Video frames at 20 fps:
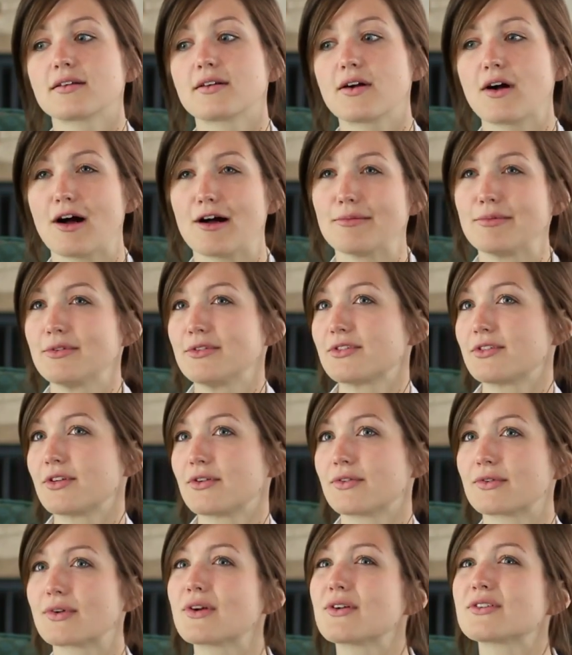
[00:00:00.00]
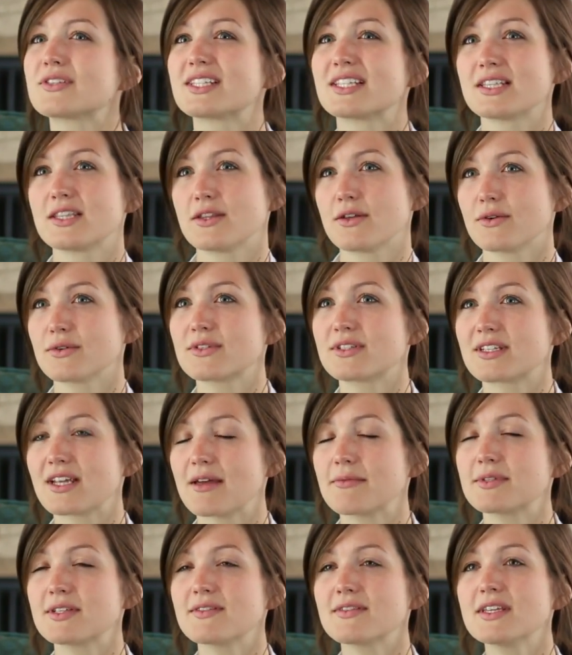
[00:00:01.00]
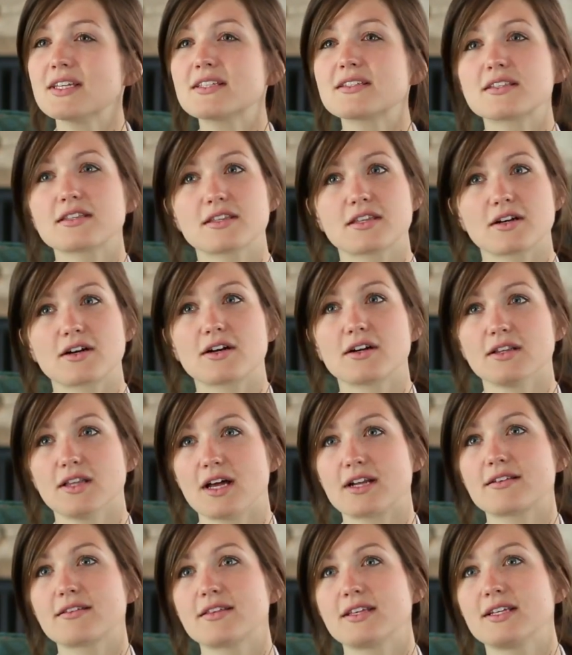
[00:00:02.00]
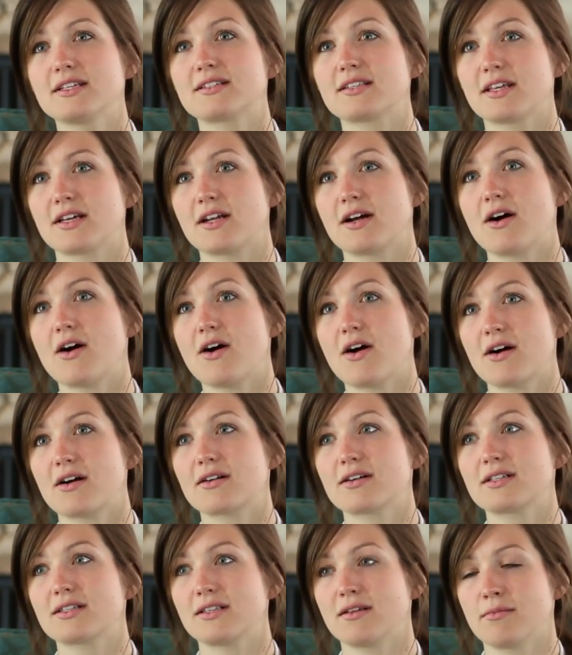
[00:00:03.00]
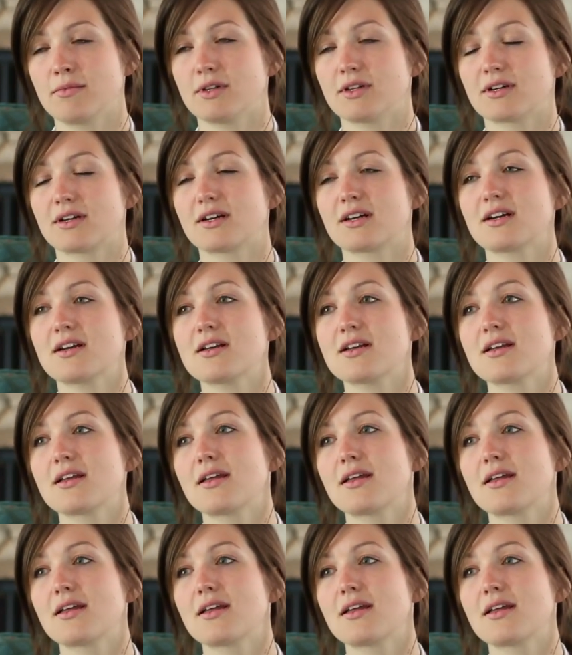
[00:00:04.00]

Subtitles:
cobblestone roads and those types of things, there are a lot of things that are similar.